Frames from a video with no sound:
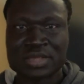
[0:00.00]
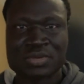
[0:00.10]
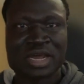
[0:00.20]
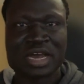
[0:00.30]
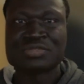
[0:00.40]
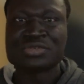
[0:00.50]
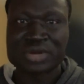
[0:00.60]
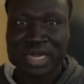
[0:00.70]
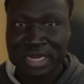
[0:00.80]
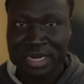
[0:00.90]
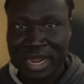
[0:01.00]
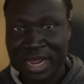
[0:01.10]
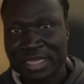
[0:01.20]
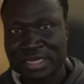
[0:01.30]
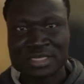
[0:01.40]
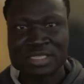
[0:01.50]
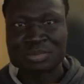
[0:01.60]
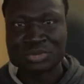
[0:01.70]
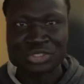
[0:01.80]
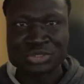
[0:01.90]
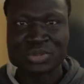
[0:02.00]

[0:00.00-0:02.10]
they would have to run and hide in the bush